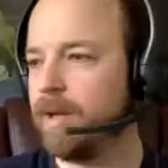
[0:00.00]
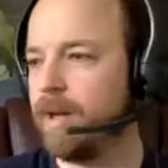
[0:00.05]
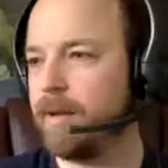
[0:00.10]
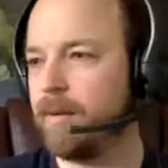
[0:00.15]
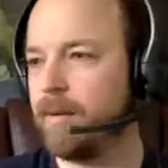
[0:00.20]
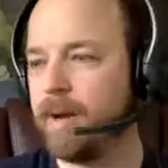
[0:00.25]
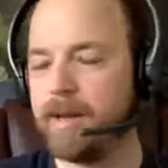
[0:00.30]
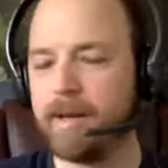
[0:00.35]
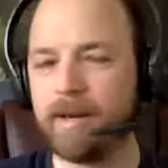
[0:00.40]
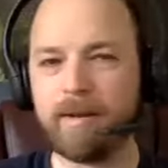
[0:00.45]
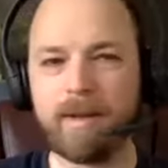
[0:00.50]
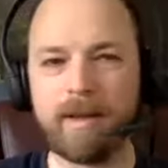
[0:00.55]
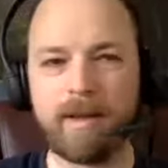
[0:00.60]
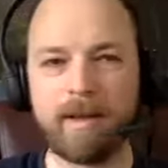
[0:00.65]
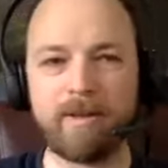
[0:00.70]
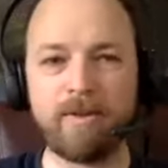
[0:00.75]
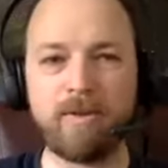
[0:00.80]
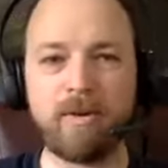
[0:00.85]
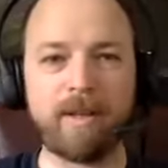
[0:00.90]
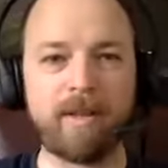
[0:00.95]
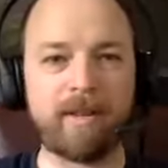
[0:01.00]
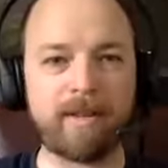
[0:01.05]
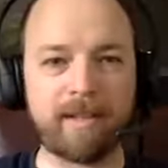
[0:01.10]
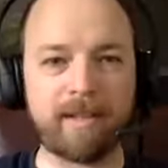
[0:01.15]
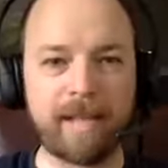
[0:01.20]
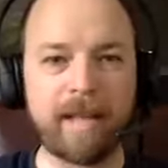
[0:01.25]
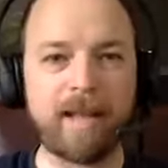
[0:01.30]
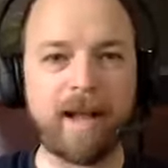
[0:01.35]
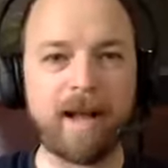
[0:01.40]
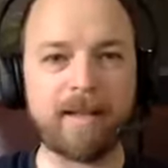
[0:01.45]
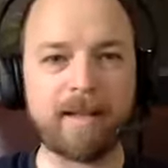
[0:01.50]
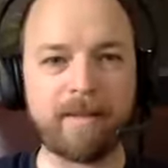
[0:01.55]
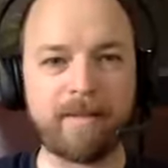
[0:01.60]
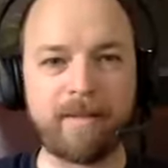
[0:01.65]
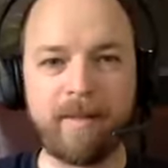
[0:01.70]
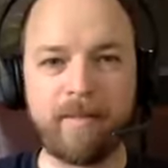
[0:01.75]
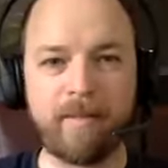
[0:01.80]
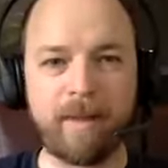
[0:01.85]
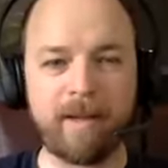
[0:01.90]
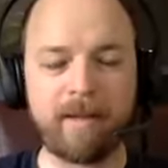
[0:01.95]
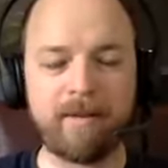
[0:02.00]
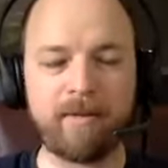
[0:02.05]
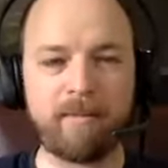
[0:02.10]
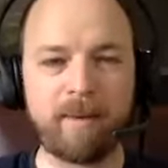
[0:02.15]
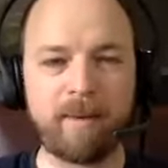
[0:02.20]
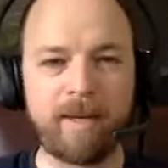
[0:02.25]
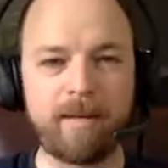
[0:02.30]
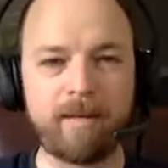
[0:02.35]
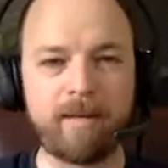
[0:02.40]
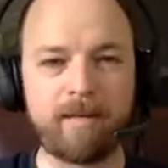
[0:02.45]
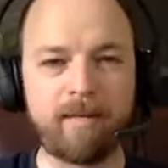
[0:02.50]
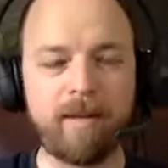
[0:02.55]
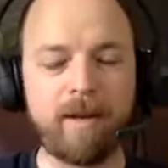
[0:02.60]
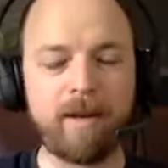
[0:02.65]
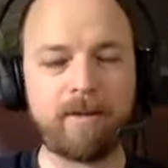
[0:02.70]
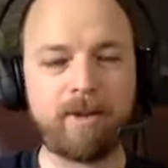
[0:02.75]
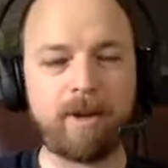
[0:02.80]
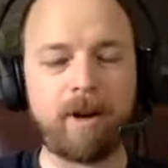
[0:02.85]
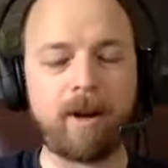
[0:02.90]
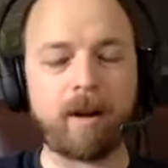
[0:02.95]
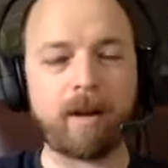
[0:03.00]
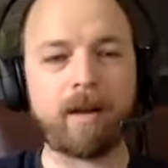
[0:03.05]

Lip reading: Otherwise, that you could say lots of it, but you'd be a jerk.